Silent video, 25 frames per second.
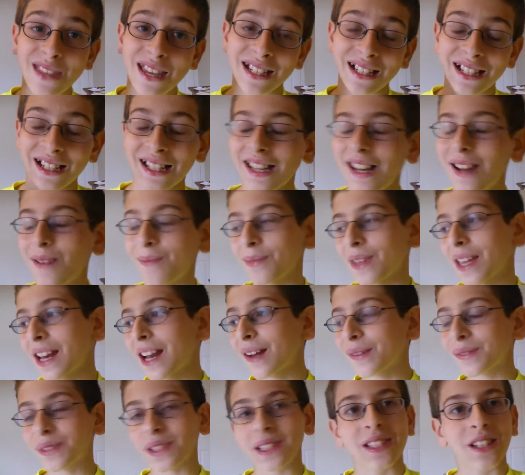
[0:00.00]
I'm going to
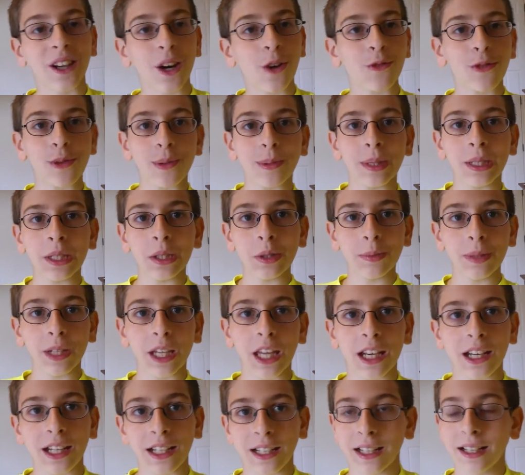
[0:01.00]
have to start from a new
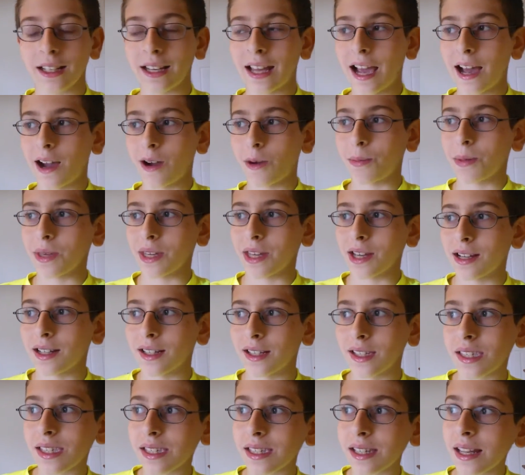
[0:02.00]
beginning now,
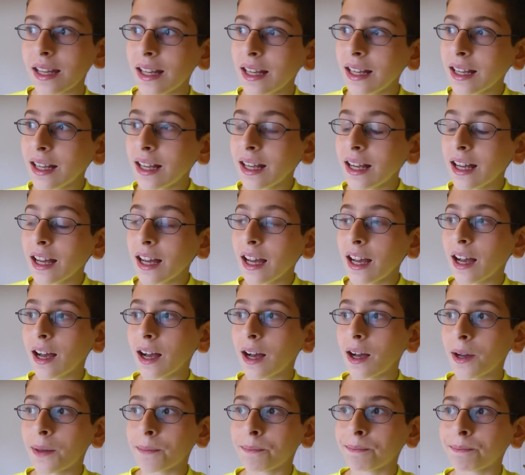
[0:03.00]
because
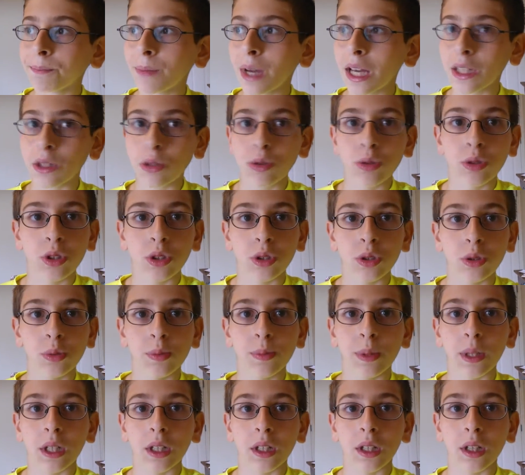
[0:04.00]
um, my
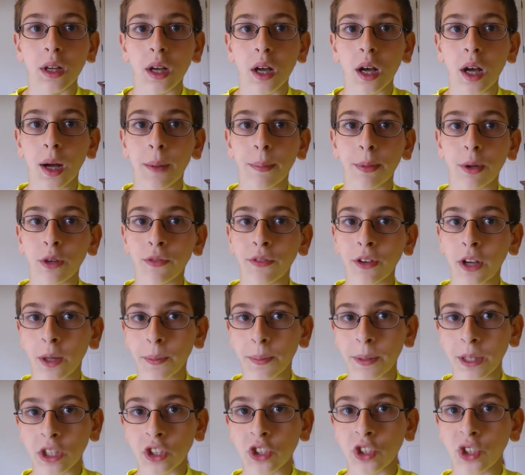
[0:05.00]
YouTube Uh, profile
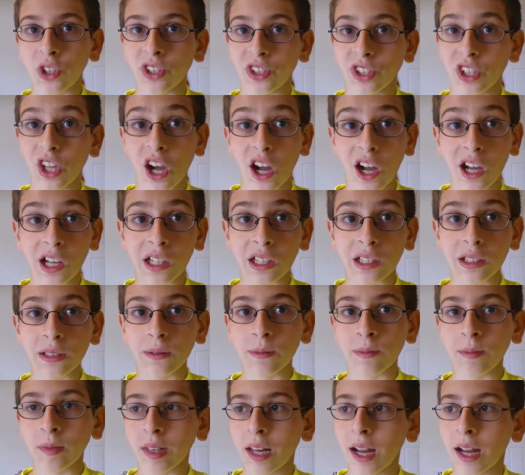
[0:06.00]
picture is gone.